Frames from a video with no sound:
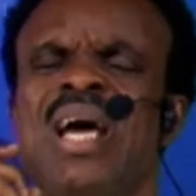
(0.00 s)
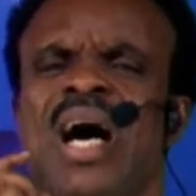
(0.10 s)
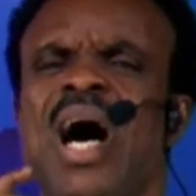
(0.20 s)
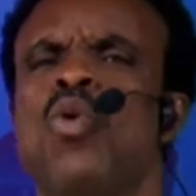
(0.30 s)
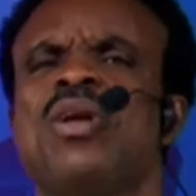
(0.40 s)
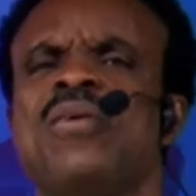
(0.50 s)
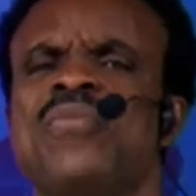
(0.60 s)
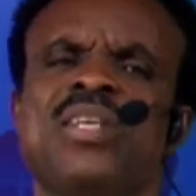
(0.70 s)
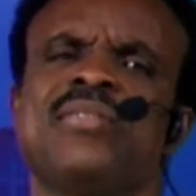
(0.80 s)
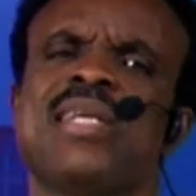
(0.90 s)
And one of the
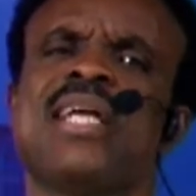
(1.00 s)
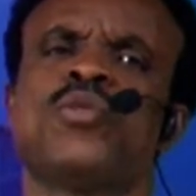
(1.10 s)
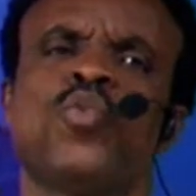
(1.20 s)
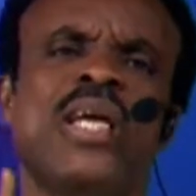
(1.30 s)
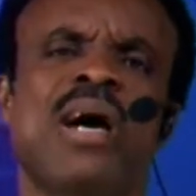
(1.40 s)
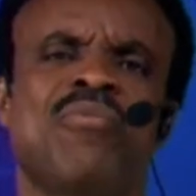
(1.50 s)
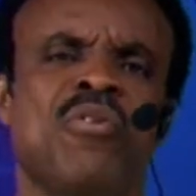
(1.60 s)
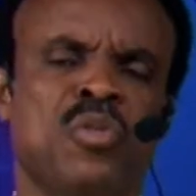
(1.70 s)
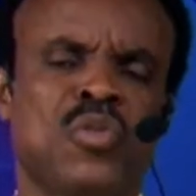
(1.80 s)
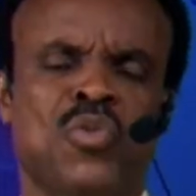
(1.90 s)
things that we have
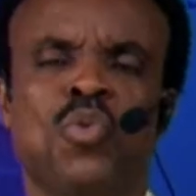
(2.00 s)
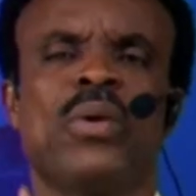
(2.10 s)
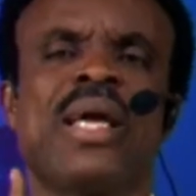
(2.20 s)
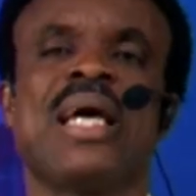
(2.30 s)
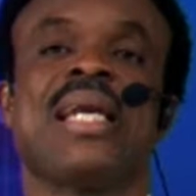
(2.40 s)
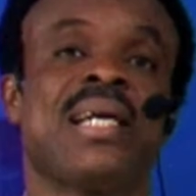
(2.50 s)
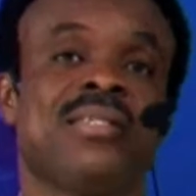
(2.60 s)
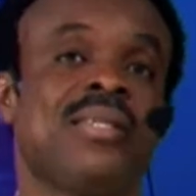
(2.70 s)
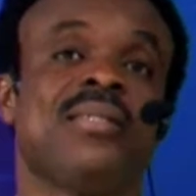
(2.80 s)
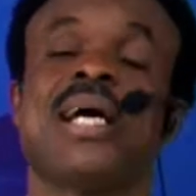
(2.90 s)
refused to
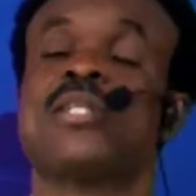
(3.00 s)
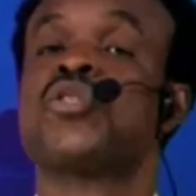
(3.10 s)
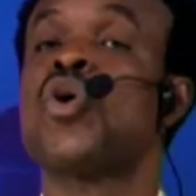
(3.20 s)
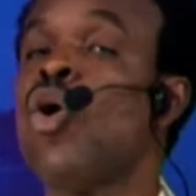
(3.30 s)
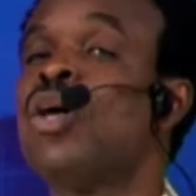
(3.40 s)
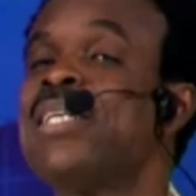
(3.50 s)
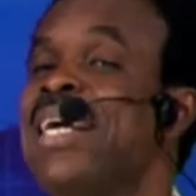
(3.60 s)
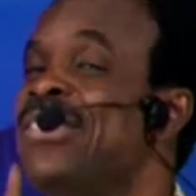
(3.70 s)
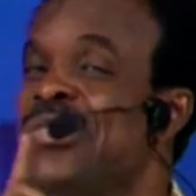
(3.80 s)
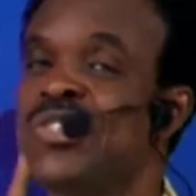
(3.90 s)
realize is that God
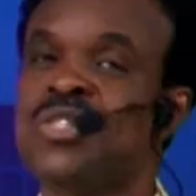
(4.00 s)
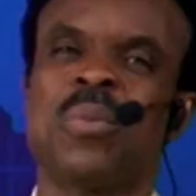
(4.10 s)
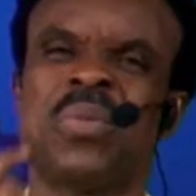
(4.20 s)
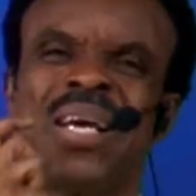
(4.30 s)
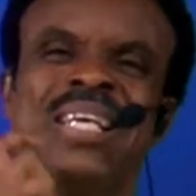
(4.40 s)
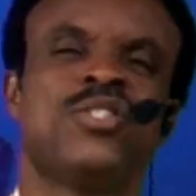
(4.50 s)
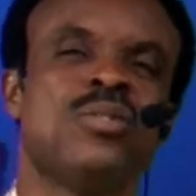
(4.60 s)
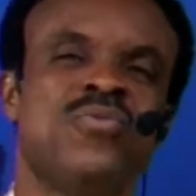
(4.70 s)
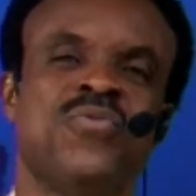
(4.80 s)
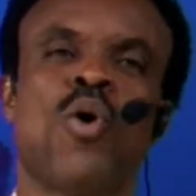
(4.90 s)
is not
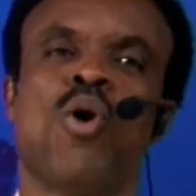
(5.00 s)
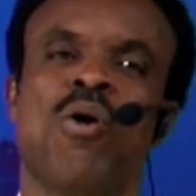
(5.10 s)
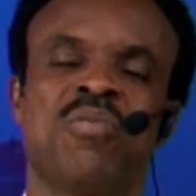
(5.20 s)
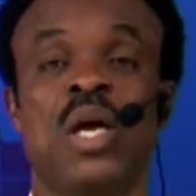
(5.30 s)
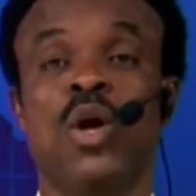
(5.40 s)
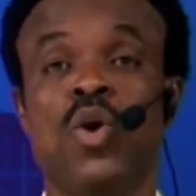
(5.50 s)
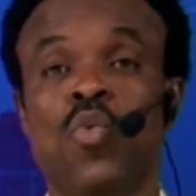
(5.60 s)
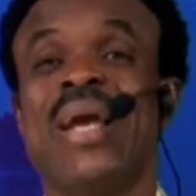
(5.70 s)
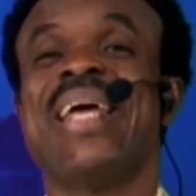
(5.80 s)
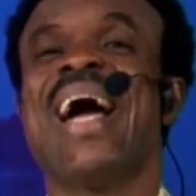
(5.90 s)
involved
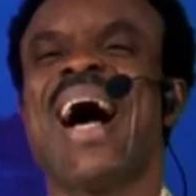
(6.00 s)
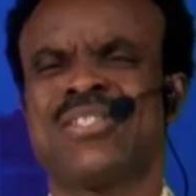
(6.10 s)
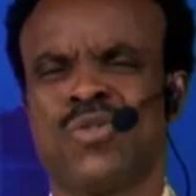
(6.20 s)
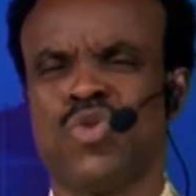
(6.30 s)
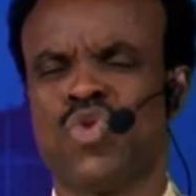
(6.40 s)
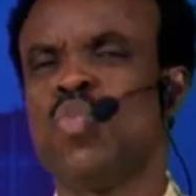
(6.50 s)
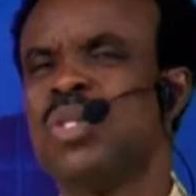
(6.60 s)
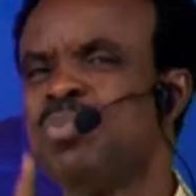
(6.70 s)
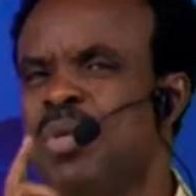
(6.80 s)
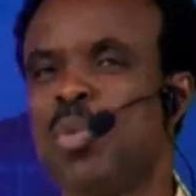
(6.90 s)
when it has to do
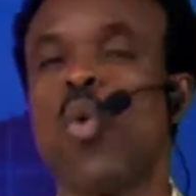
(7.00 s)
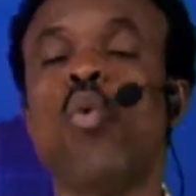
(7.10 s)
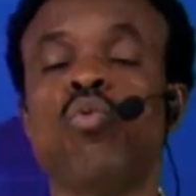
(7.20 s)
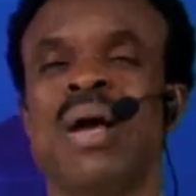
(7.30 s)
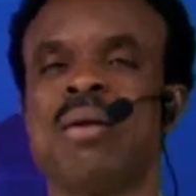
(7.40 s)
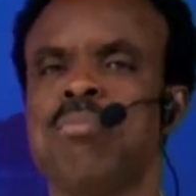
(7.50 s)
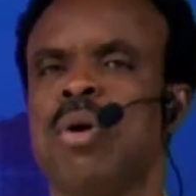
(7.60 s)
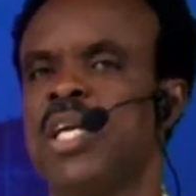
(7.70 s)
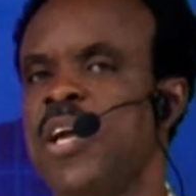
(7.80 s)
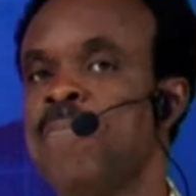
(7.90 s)
with people who make
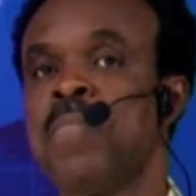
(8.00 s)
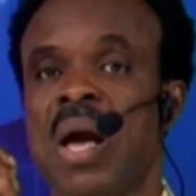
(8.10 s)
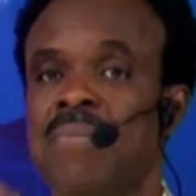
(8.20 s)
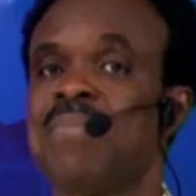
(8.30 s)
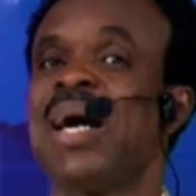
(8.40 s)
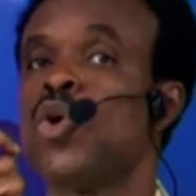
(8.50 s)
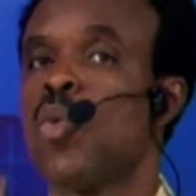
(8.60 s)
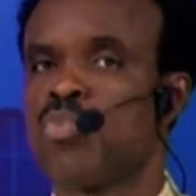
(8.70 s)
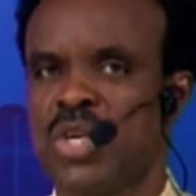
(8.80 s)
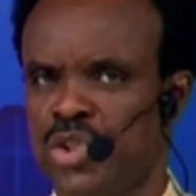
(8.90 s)
money by the
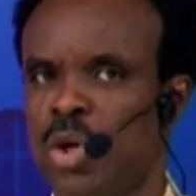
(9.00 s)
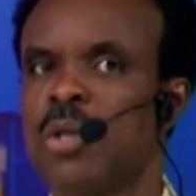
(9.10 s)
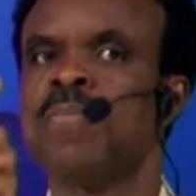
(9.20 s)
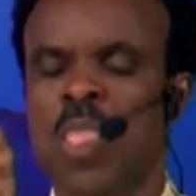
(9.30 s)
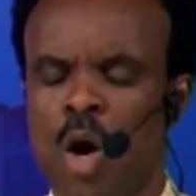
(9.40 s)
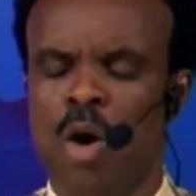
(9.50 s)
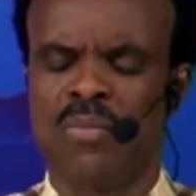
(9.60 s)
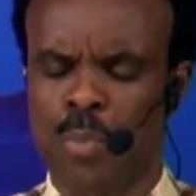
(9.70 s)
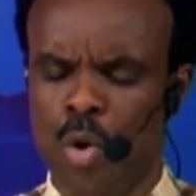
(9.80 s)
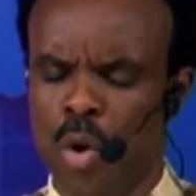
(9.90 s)
oppression of
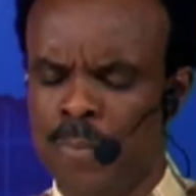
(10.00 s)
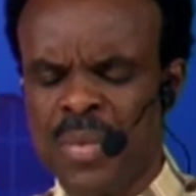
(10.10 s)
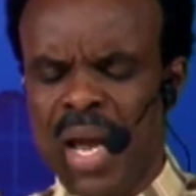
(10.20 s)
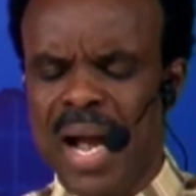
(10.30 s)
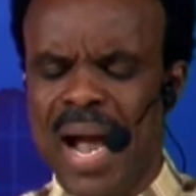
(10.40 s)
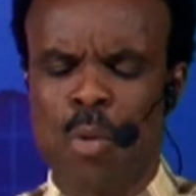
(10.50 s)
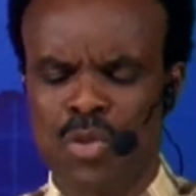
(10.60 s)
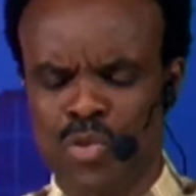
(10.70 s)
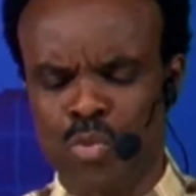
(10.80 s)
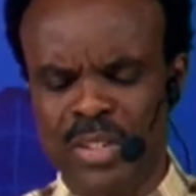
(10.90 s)
the poor. I
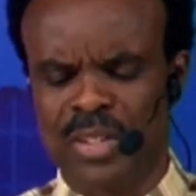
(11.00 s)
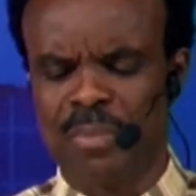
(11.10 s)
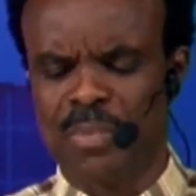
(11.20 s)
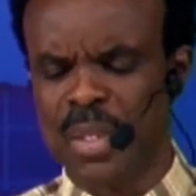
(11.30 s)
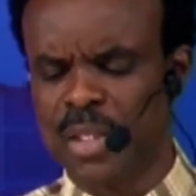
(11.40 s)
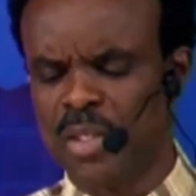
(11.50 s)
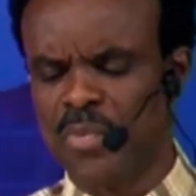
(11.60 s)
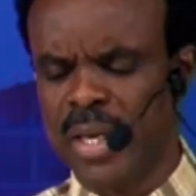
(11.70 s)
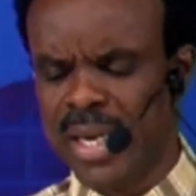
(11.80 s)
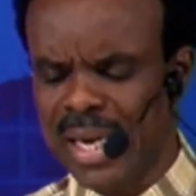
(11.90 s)
want to read something that is
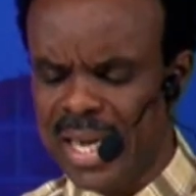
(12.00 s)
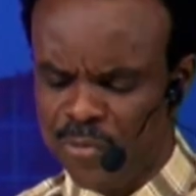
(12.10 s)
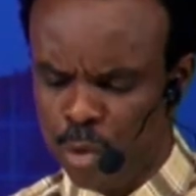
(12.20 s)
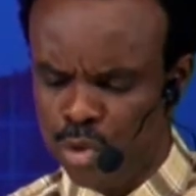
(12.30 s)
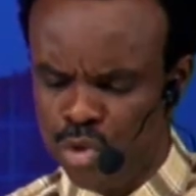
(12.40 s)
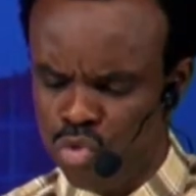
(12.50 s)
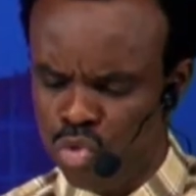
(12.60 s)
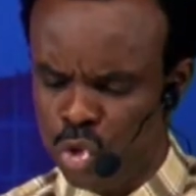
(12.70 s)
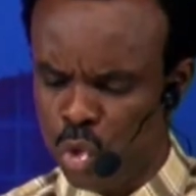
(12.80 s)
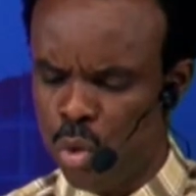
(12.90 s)
very clear for you
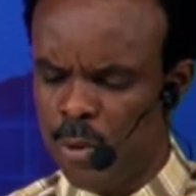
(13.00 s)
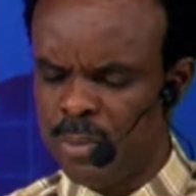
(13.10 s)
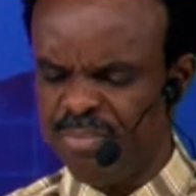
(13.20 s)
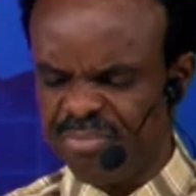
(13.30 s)
to...